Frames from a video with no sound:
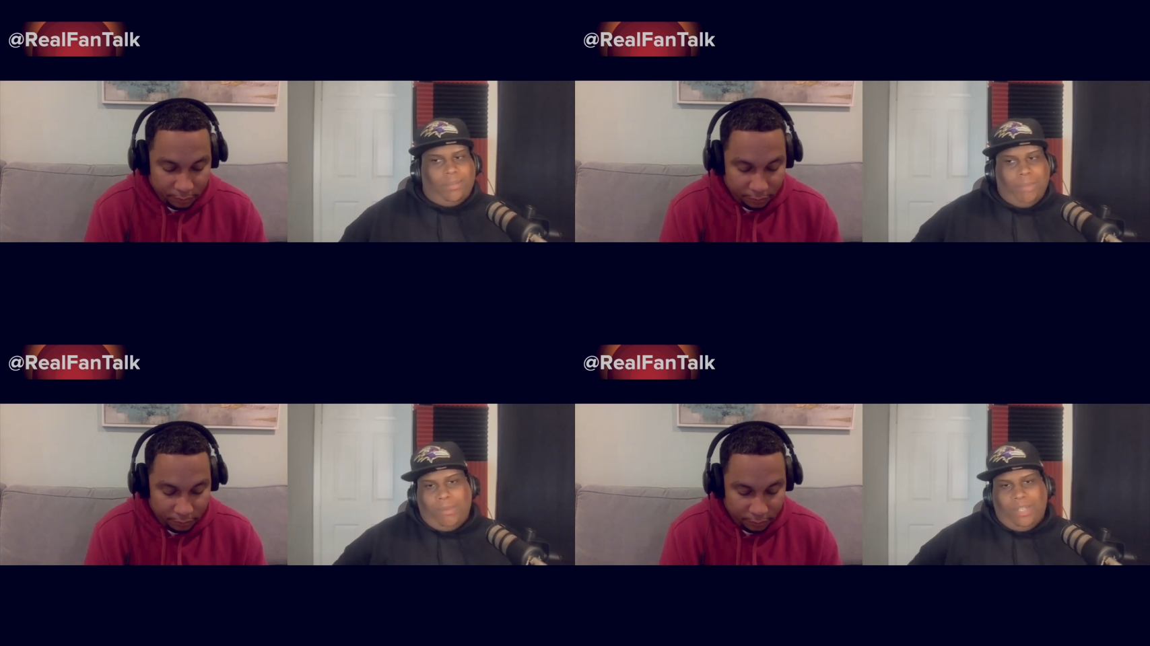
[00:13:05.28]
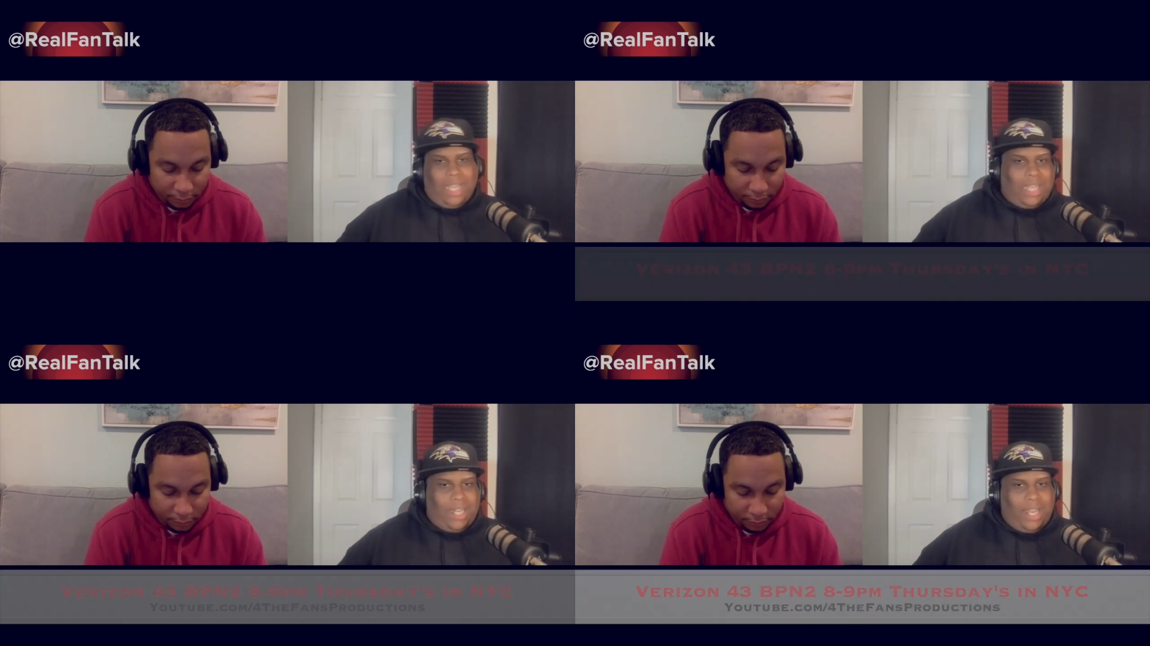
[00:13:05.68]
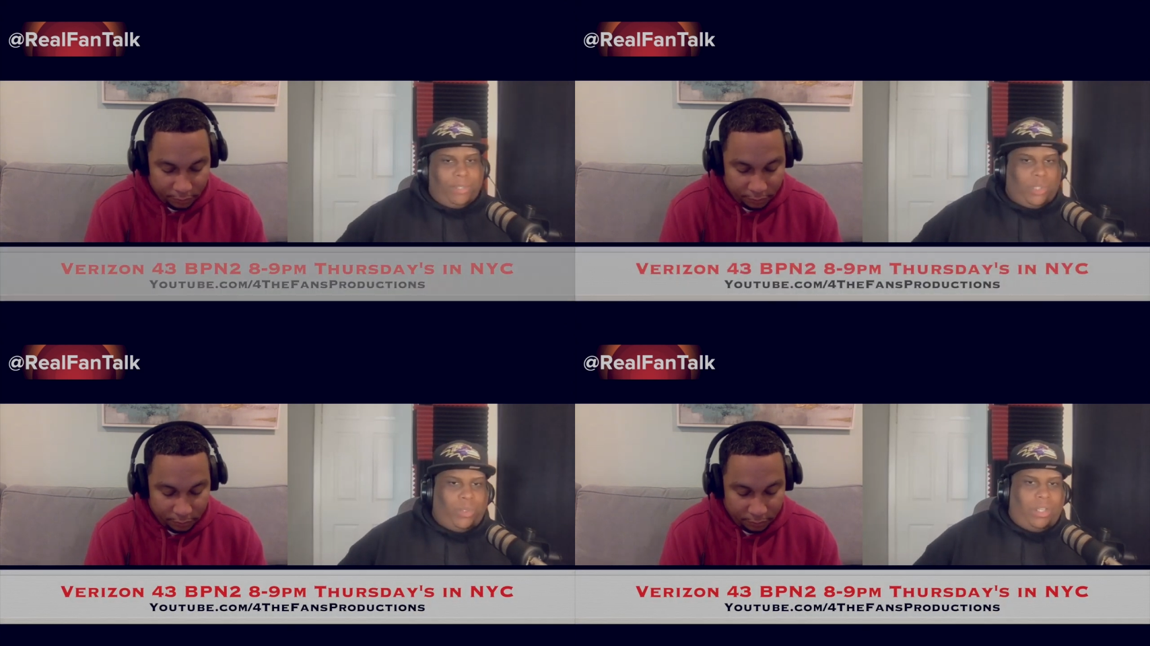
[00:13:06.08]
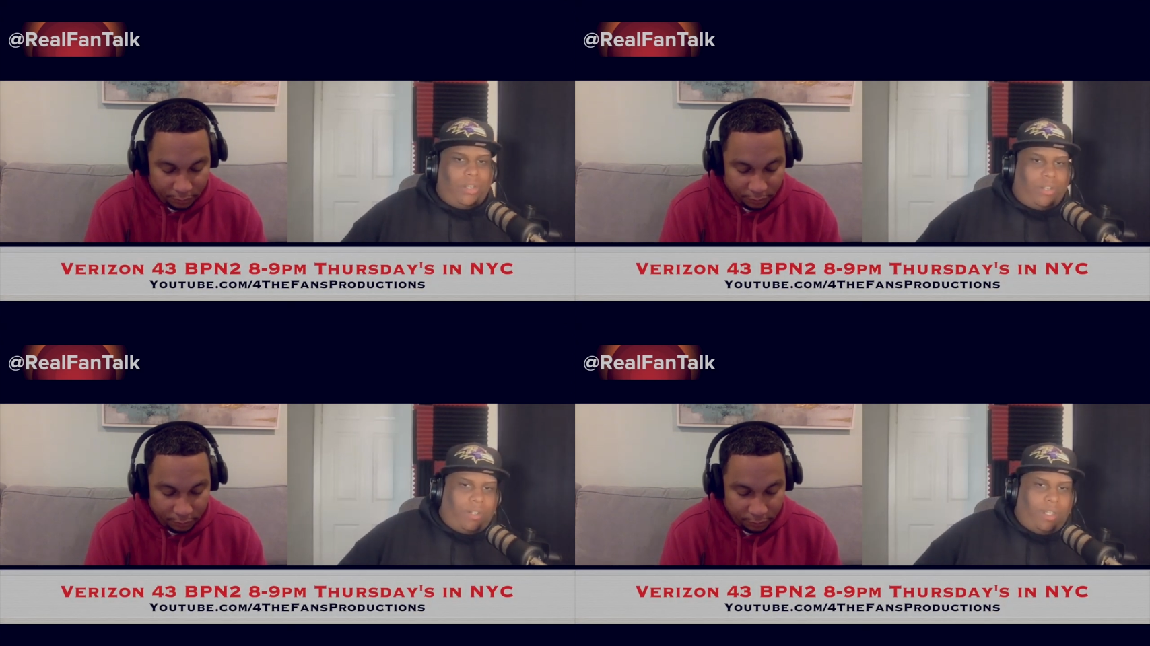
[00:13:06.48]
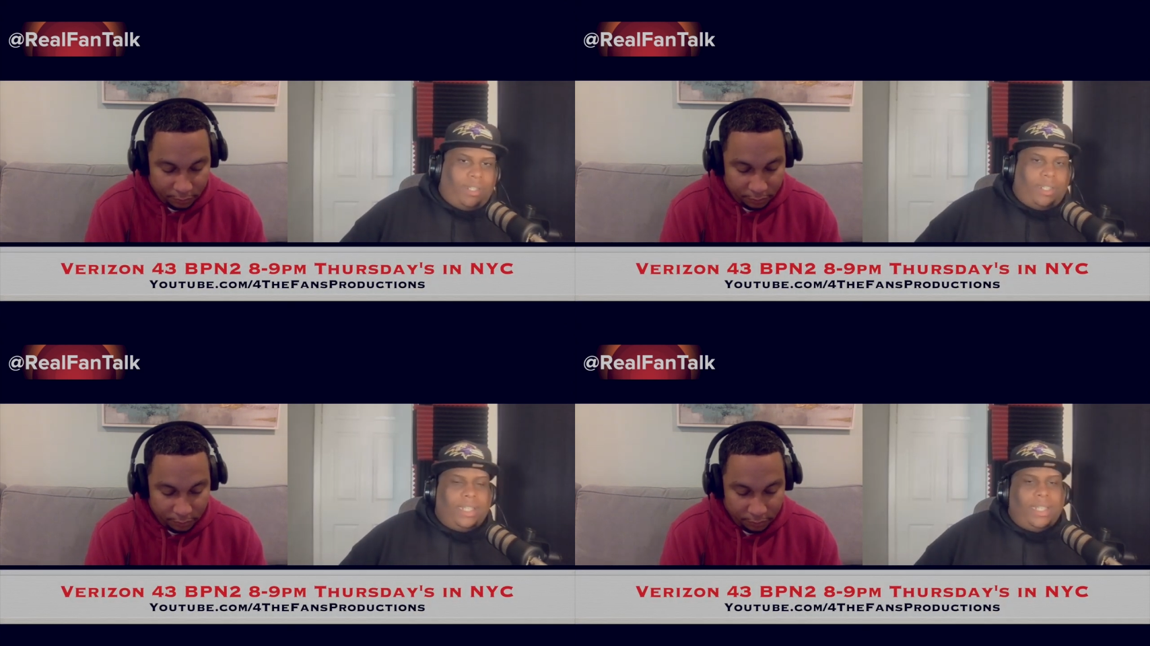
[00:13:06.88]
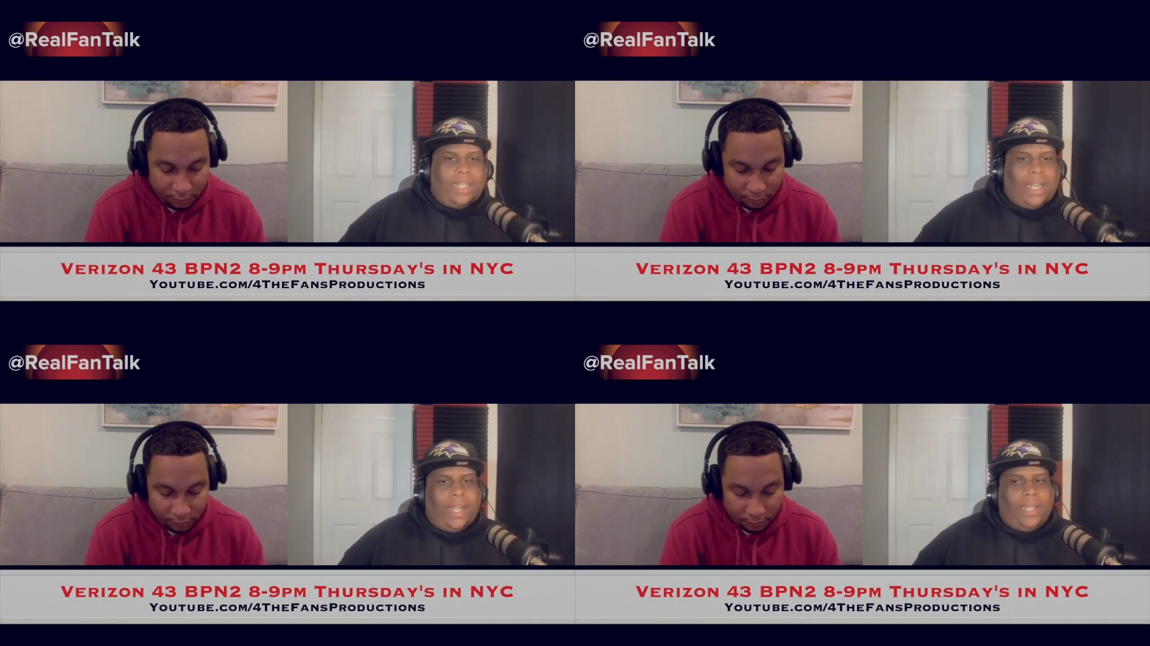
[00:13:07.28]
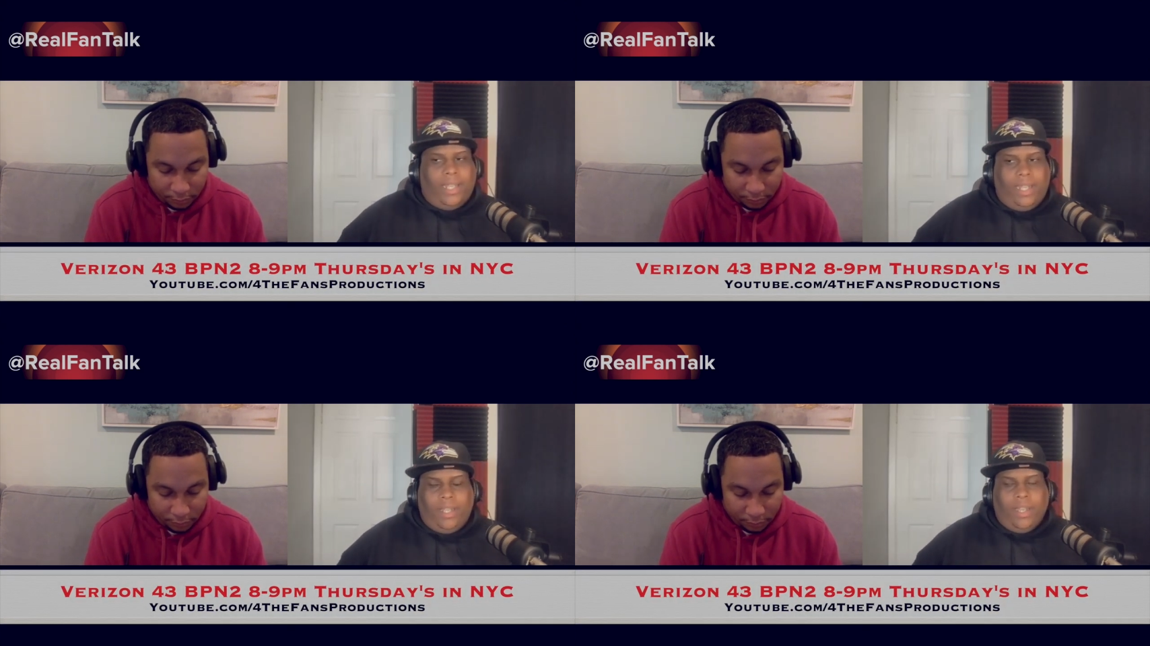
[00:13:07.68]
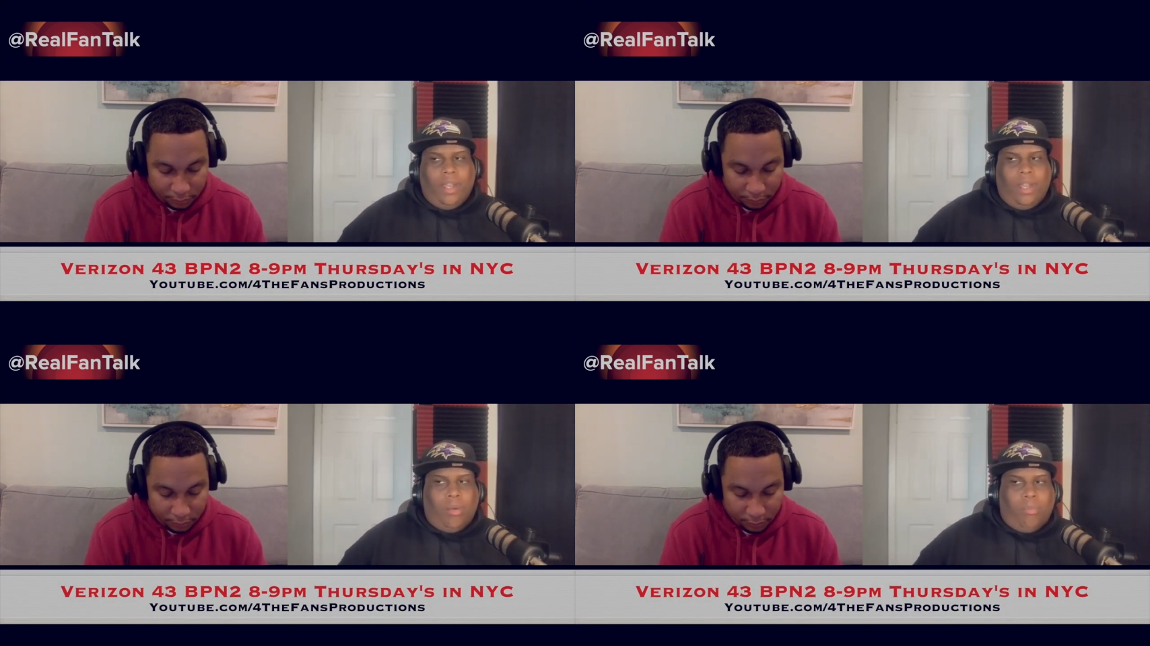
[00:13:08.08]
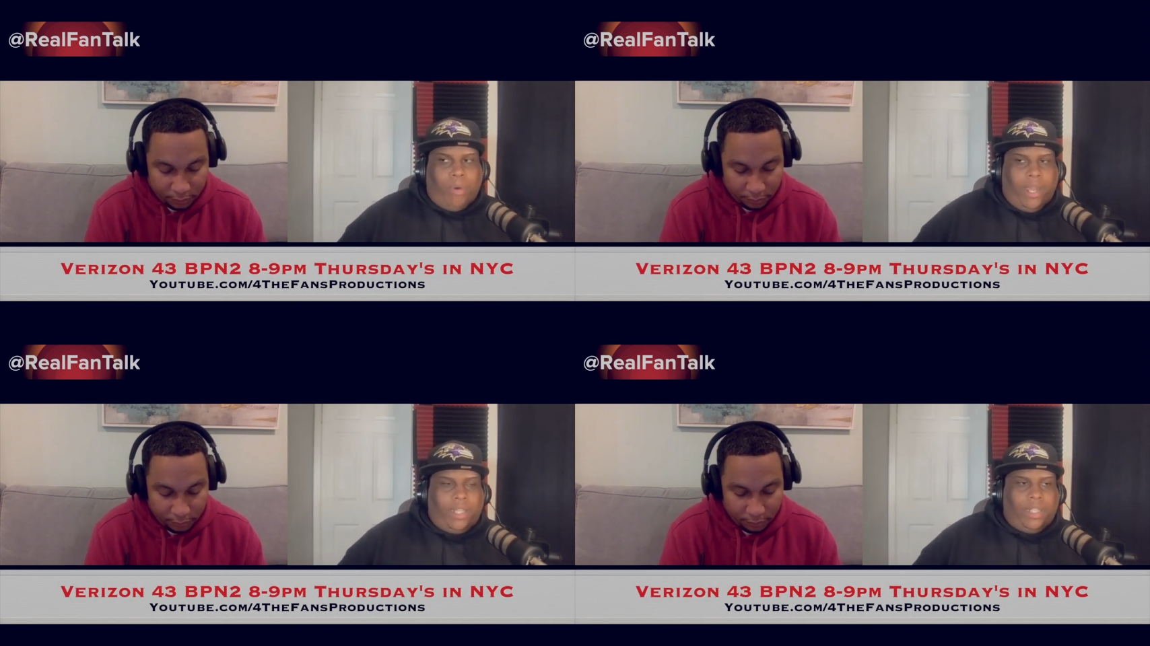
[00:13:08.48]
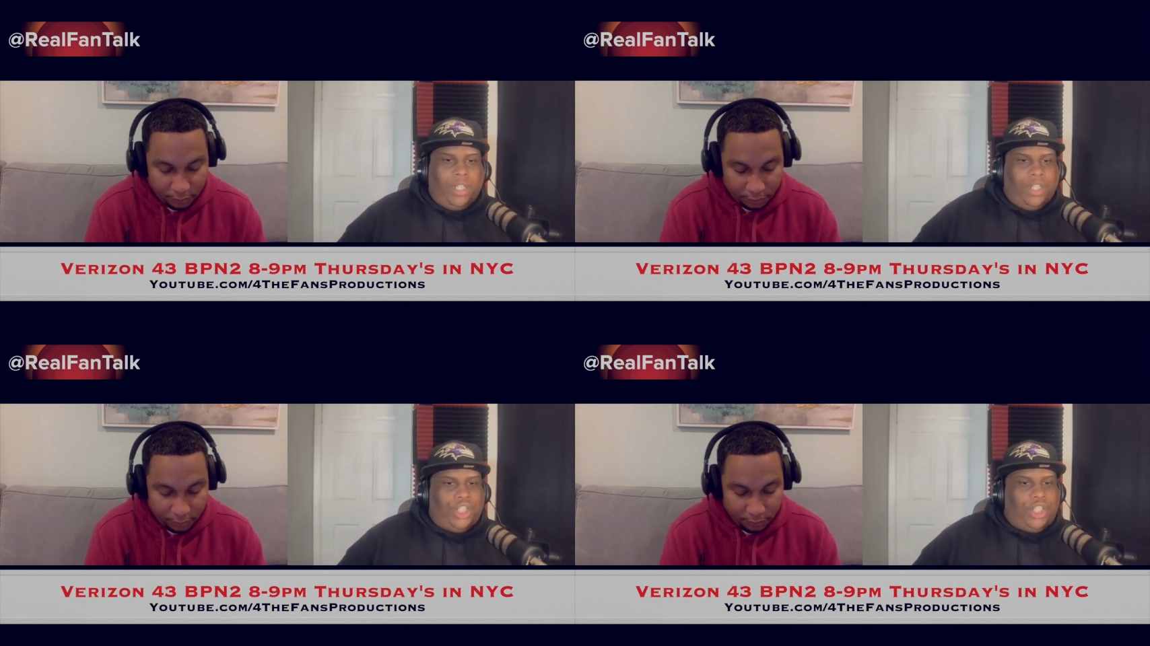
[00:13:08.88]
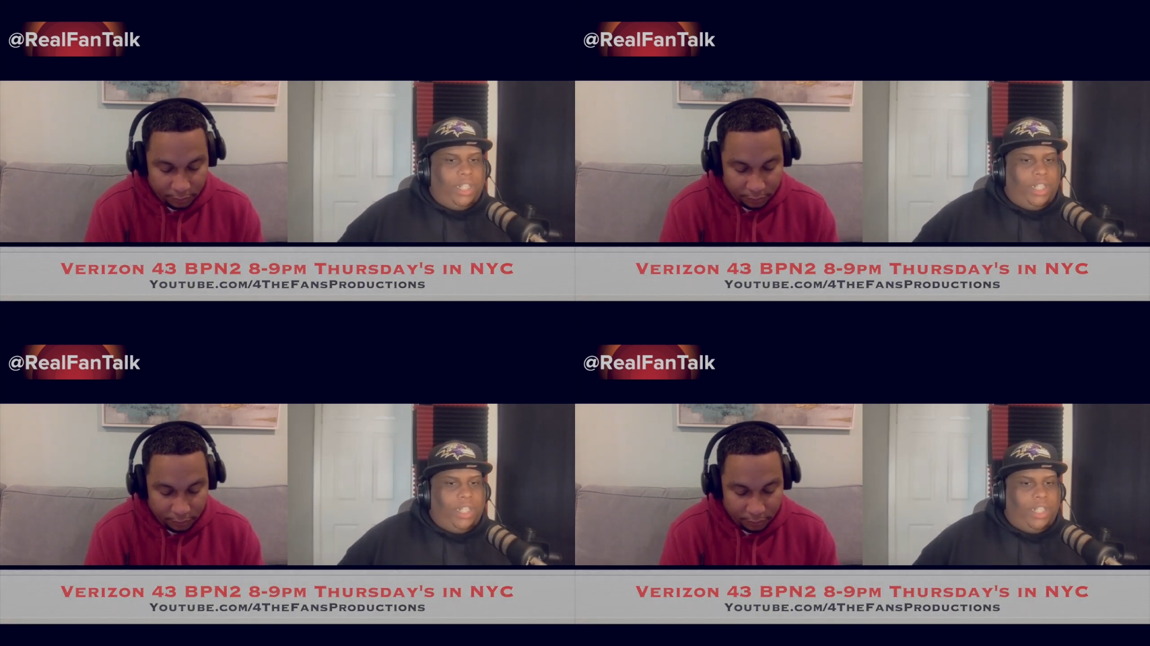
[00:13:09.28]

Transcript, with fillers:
Speaker 1: maybe neck and neck between her and, and Laila Ali, but she